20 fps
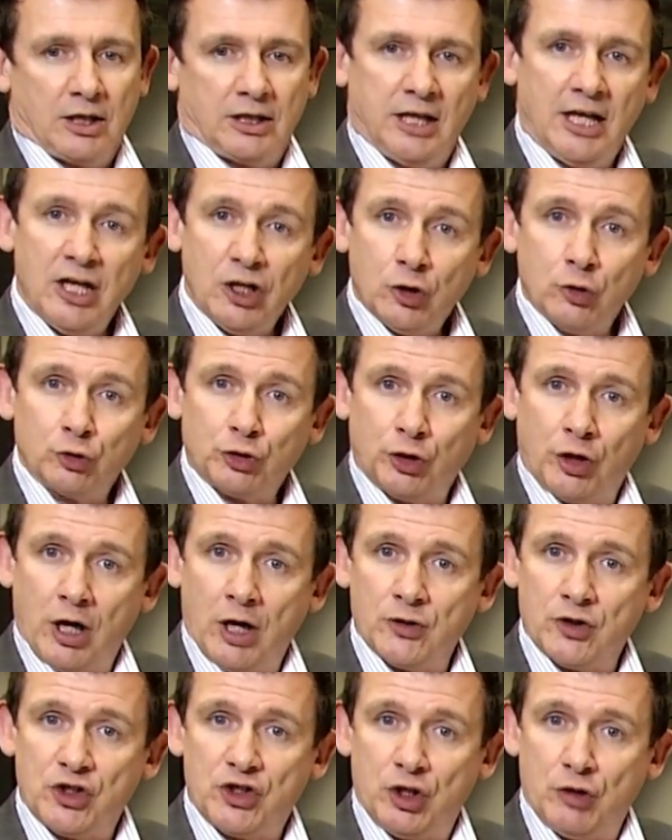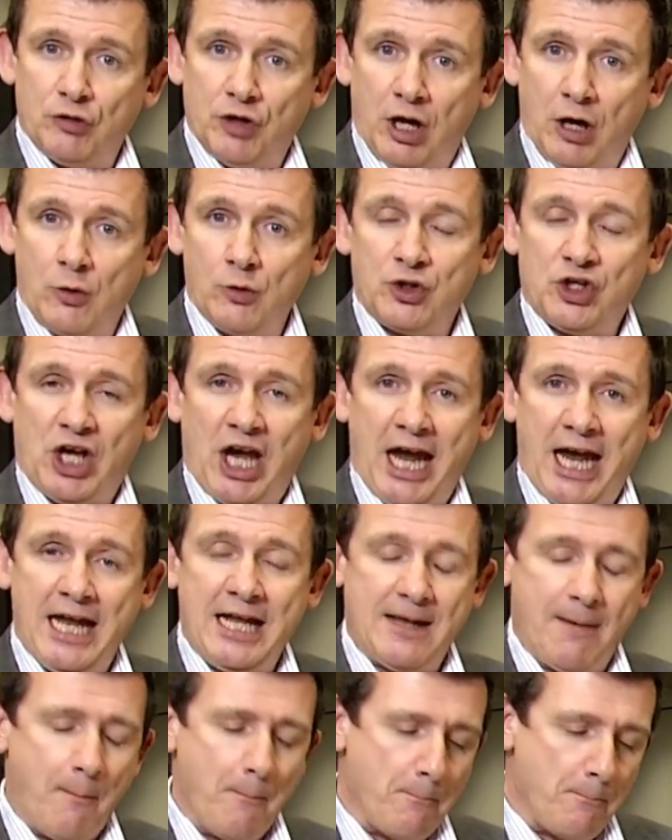Clinical trials, as you know,
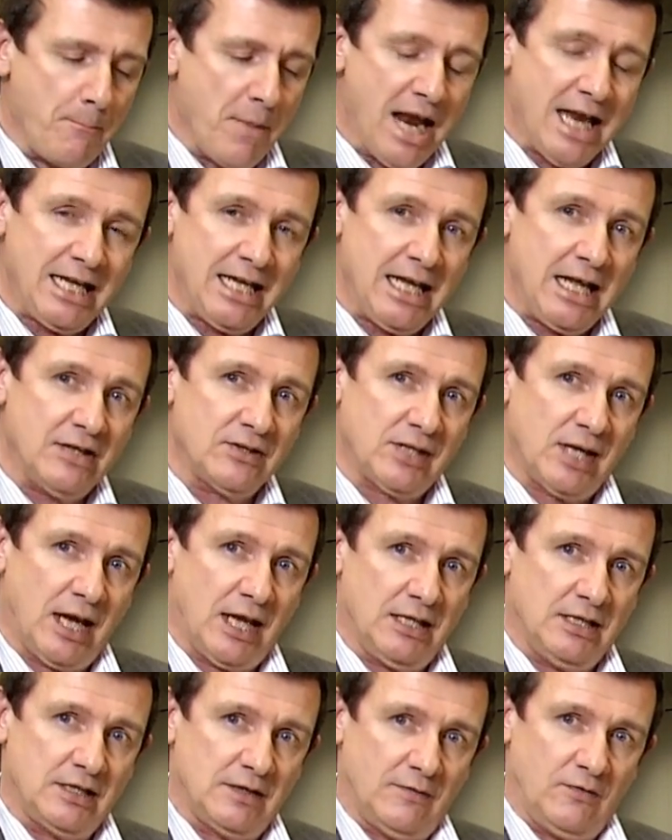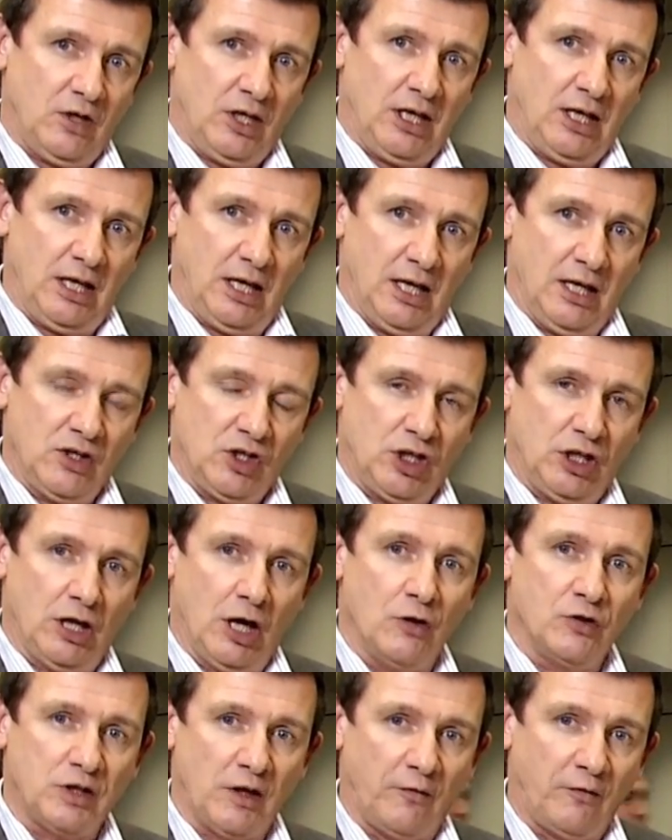take many tens of years, you
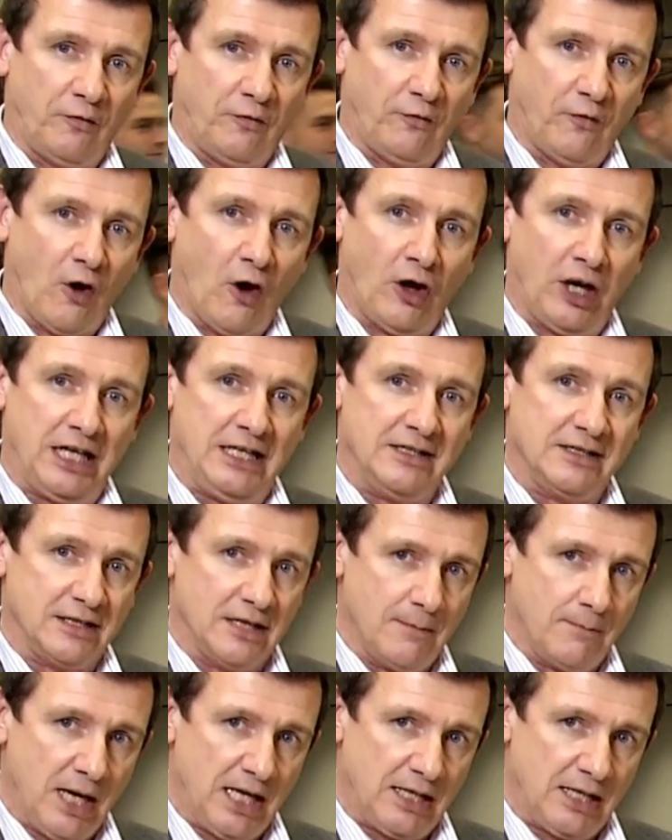know, to find the